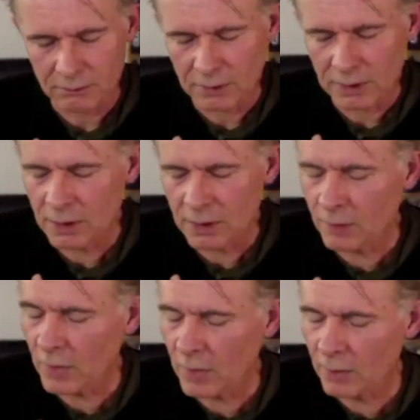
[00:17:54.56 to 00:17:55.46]
And then
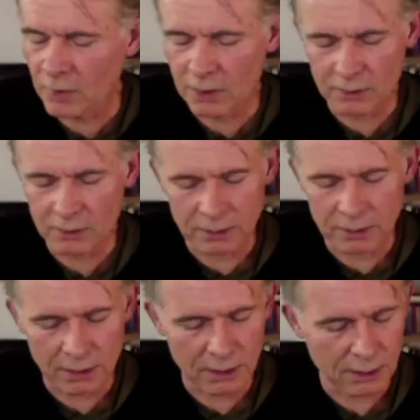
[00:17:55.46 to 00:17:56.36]
maybe
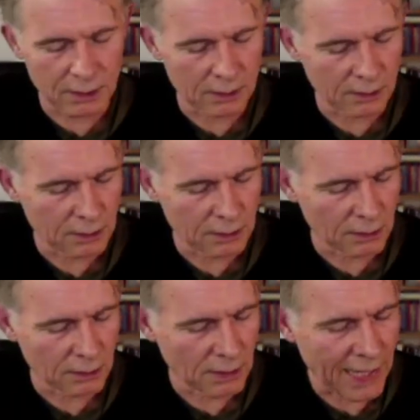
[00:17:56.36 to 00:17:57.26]

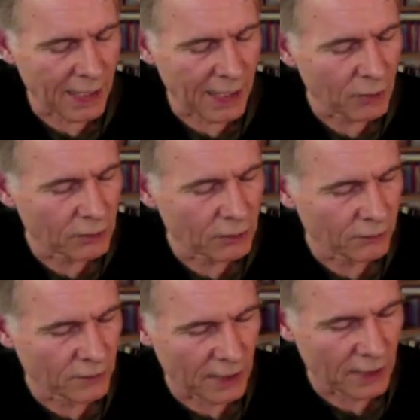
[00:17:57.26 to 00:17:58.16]
out
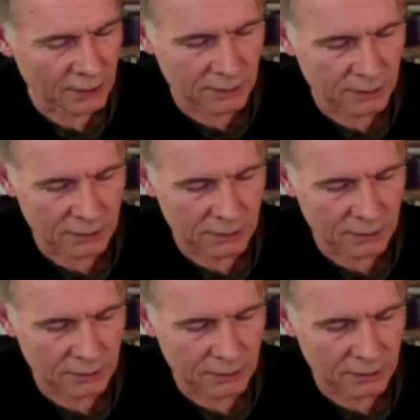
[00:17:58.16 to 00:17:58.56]
of that,